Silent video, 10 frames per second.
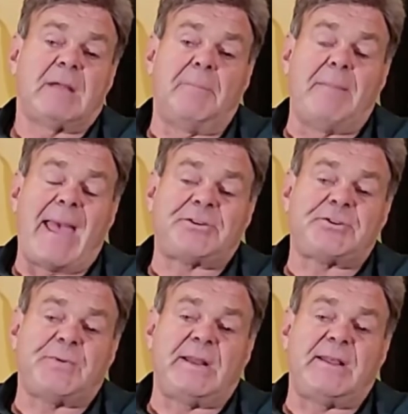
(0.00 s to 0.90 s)
a
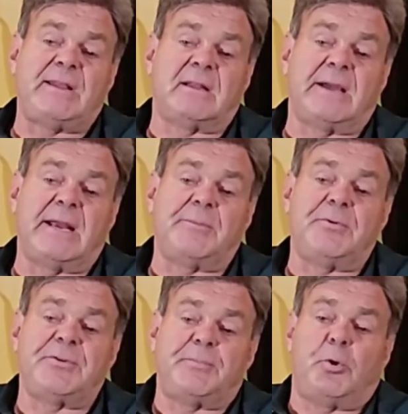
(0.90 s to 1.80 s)
match or anything to light them.
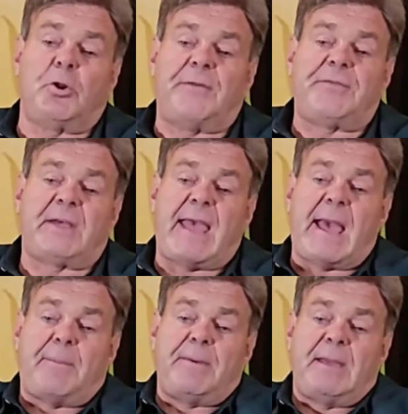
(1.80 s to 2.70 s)
You just pull off the
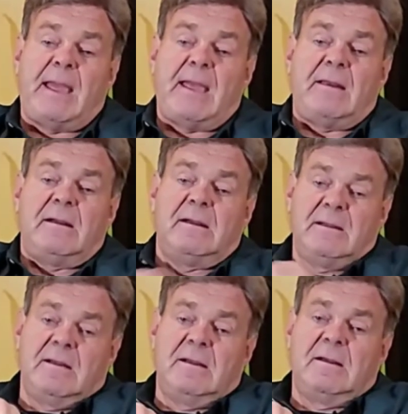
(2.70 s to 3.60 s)
cap and
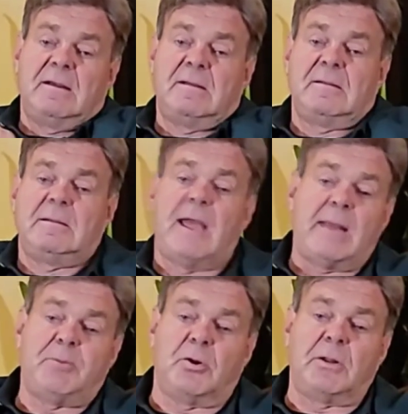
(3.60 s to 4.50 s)

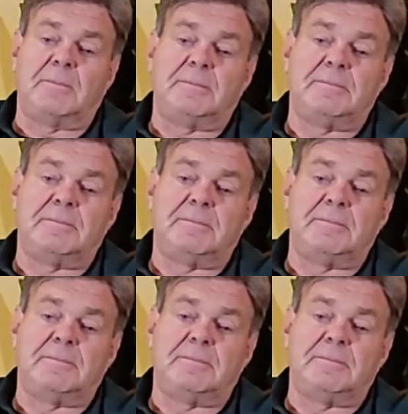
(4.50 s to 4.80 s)
and pull them.